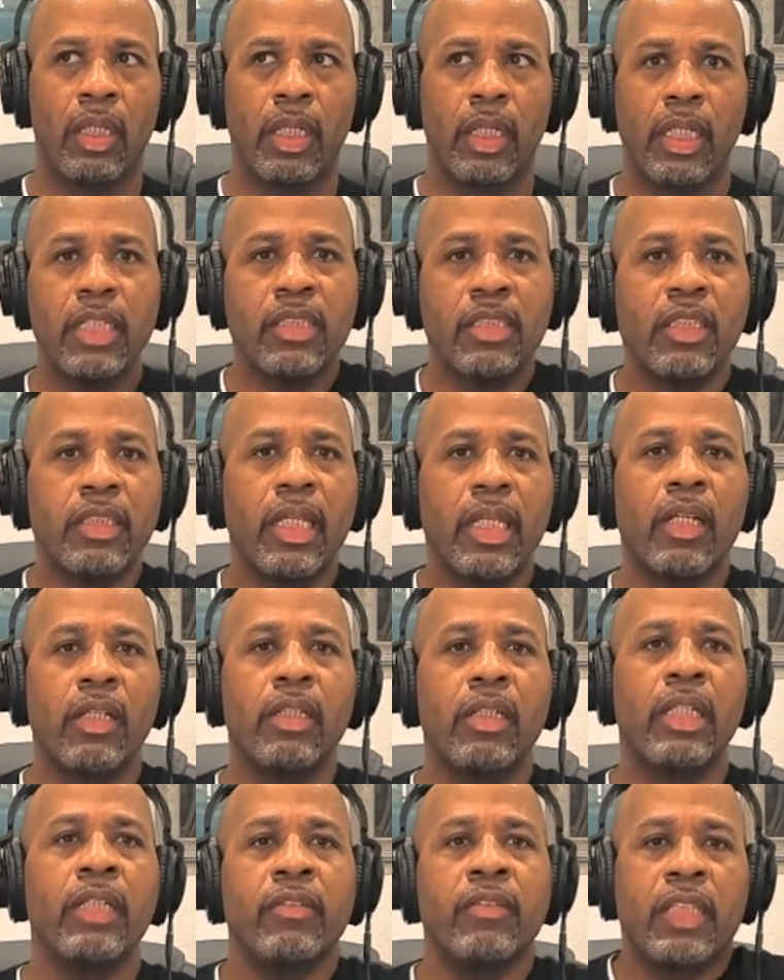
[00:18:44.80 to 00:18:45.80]
Isn't
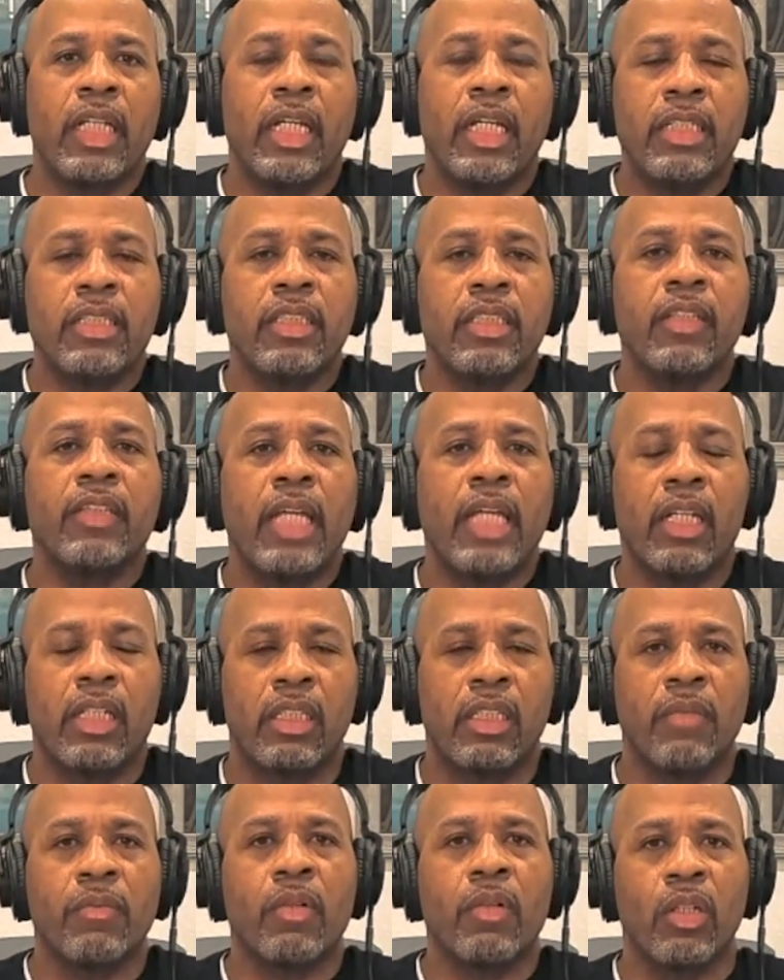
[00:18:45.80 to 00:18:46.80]
that
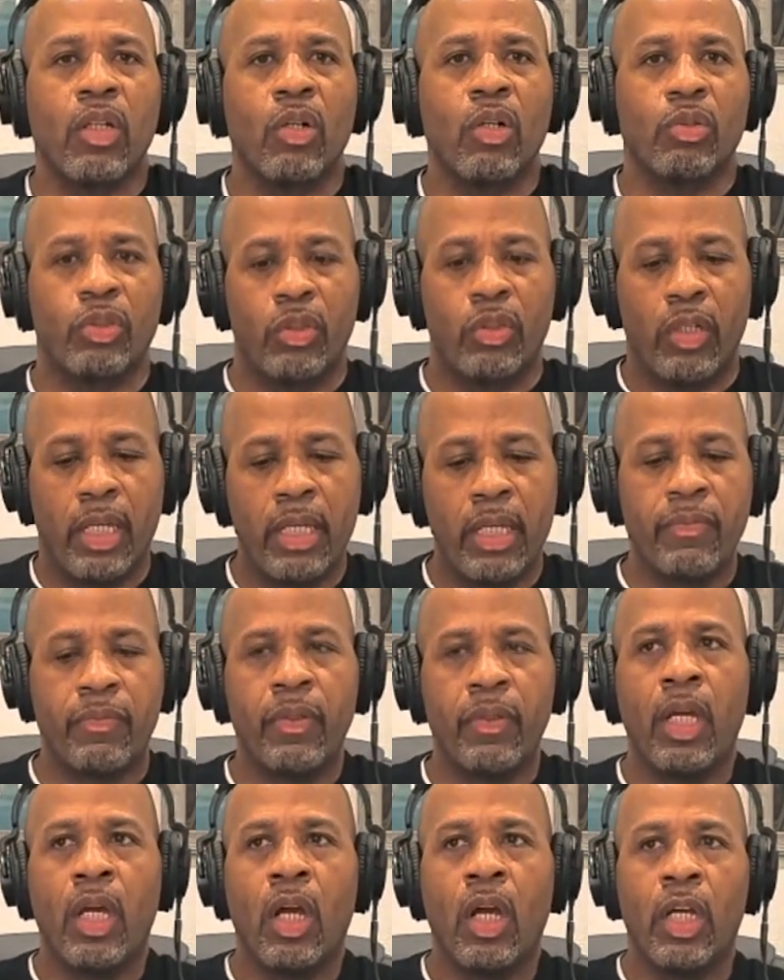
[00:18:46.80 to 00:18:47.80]
enough closure?
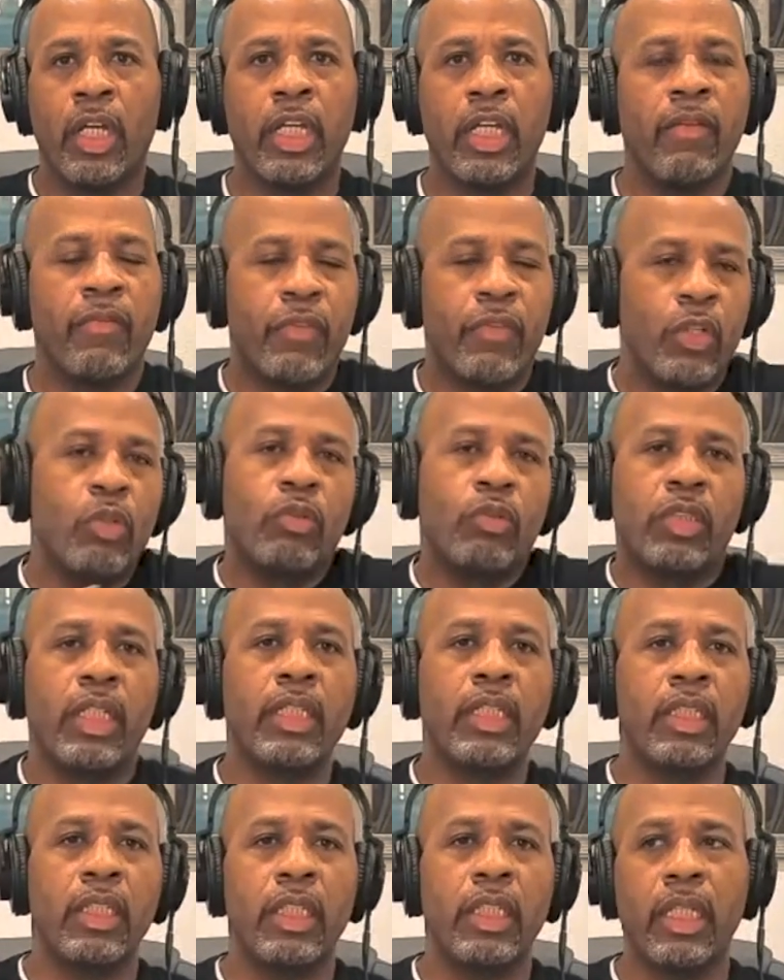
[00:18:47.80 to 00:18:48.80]
If you
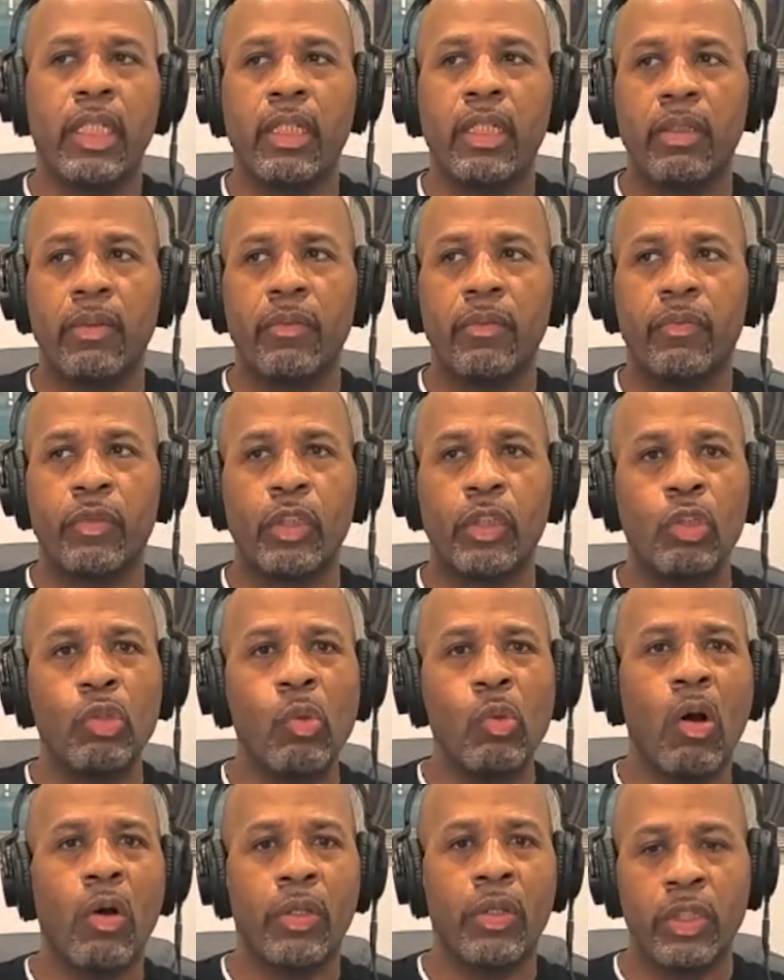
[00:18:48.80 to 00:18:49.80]
didn't leave,
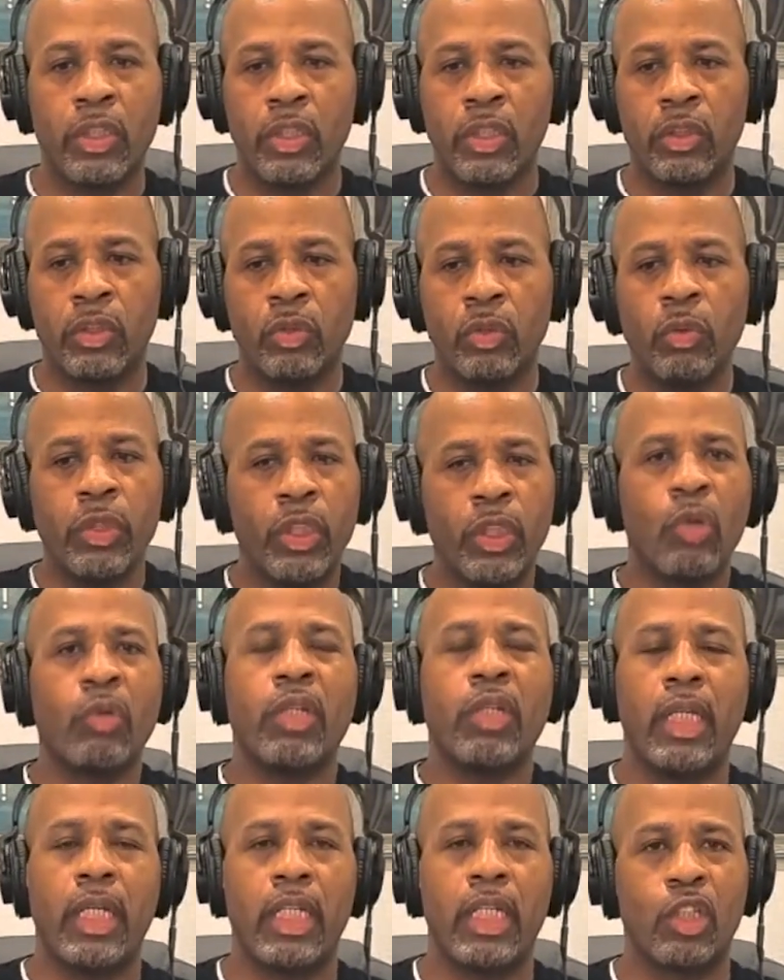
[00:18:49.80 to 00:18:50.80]
you and your
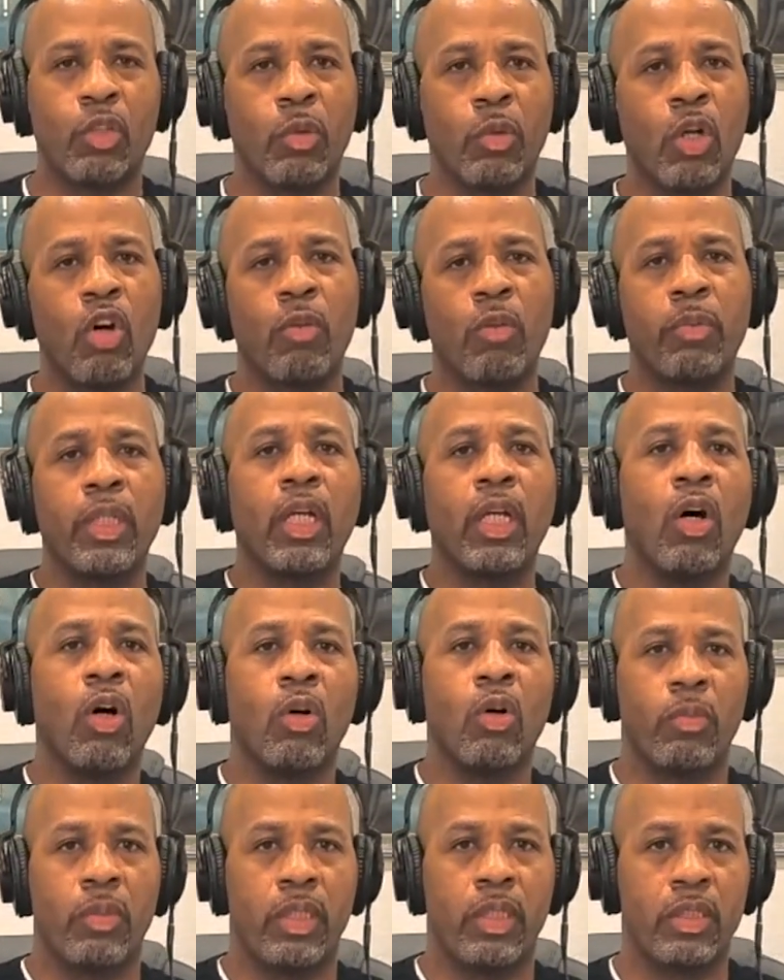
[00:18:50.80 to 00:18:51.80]
kids were going to be
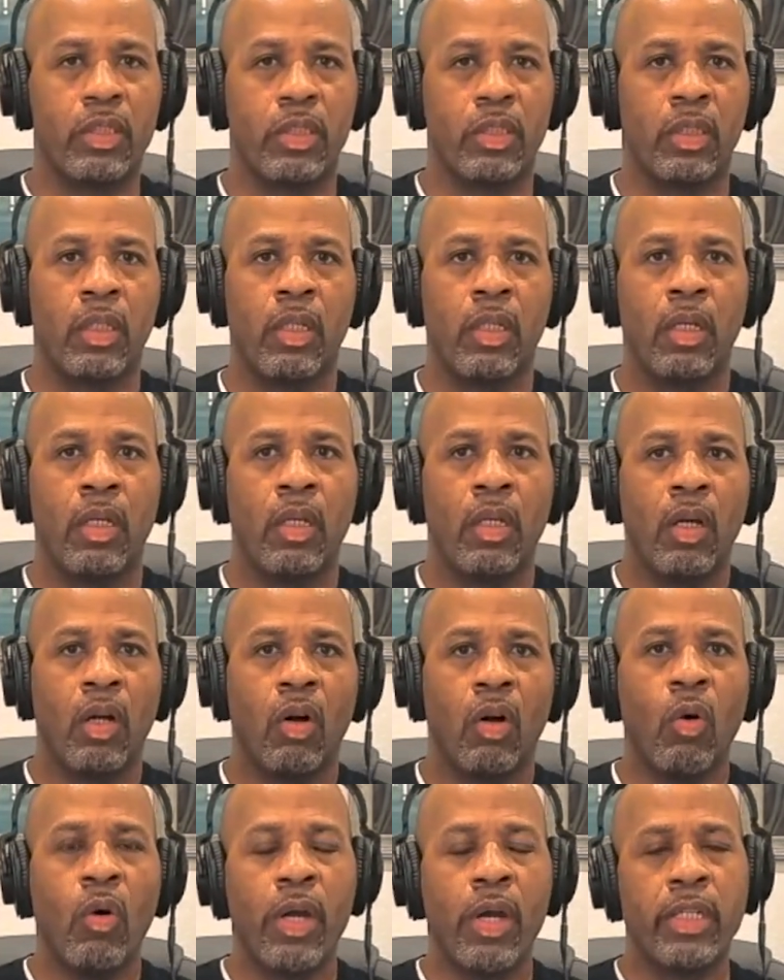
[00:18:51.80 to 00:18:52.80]
homeless
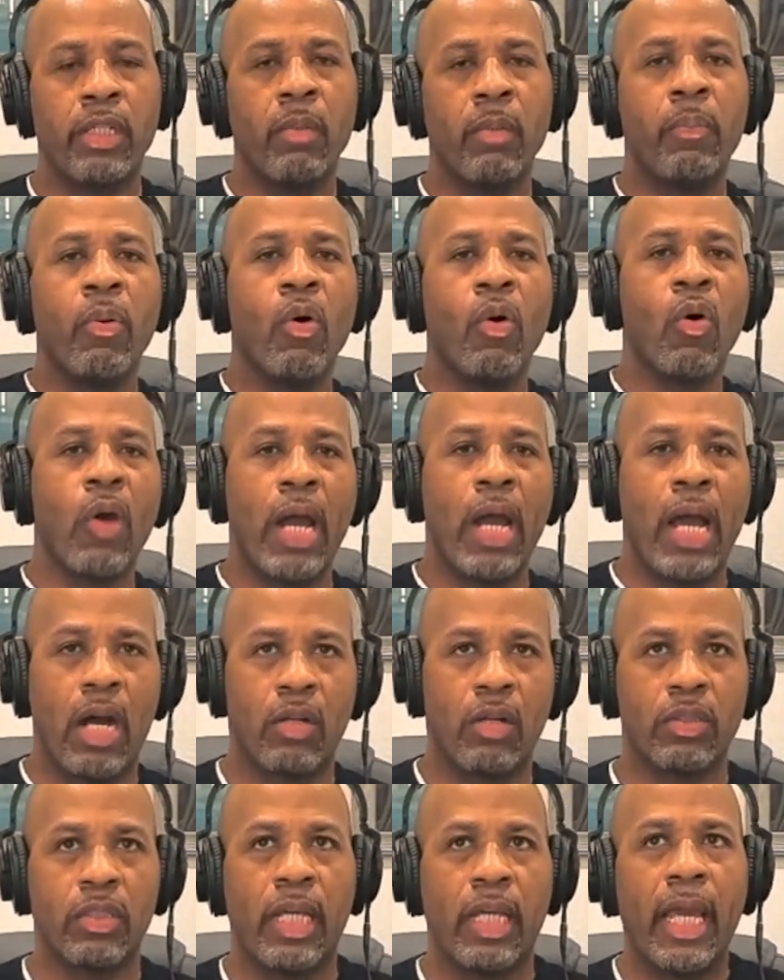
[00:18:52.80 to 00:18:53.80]
or in the
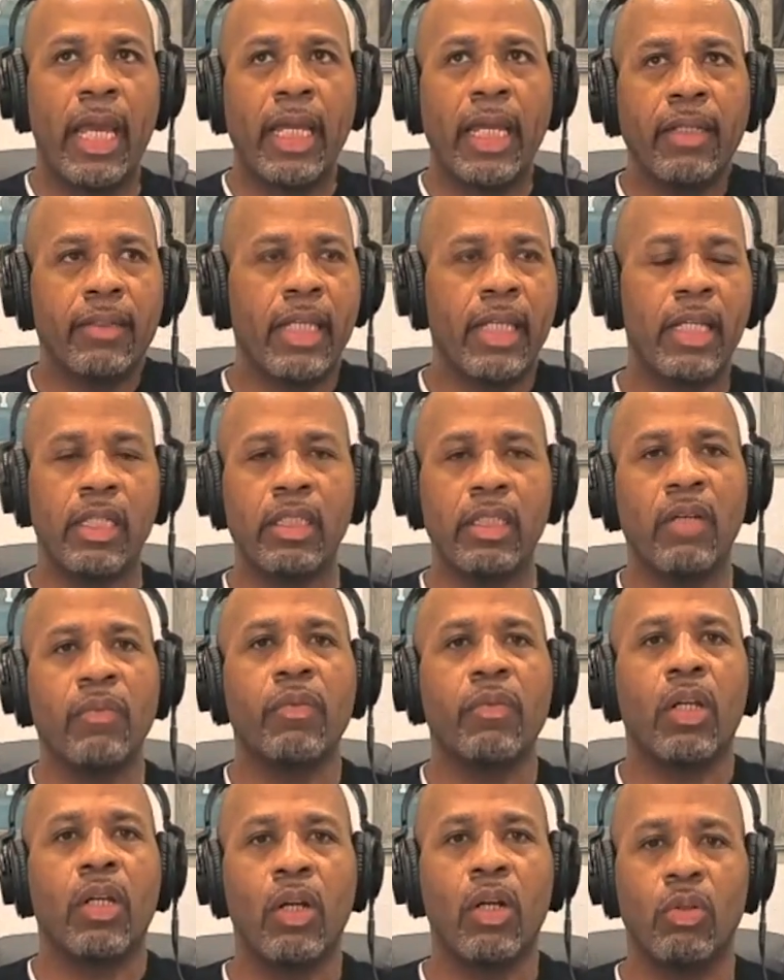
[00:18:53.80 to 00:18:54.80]
poorhouse. Ain't that enough
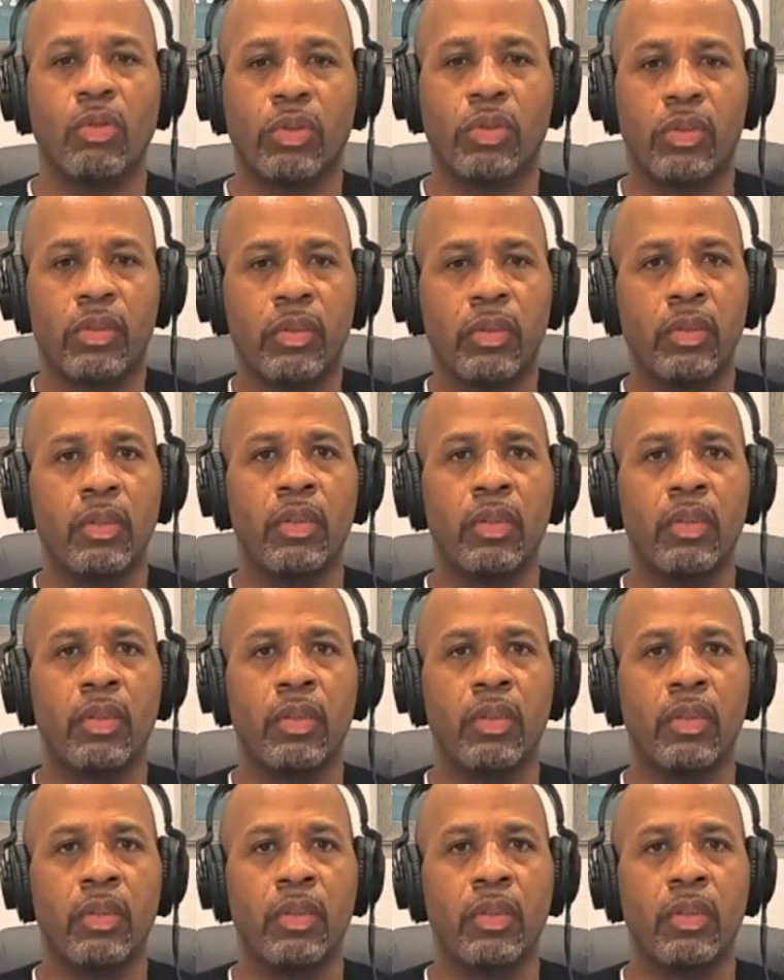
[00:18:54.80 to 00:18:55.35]
closure?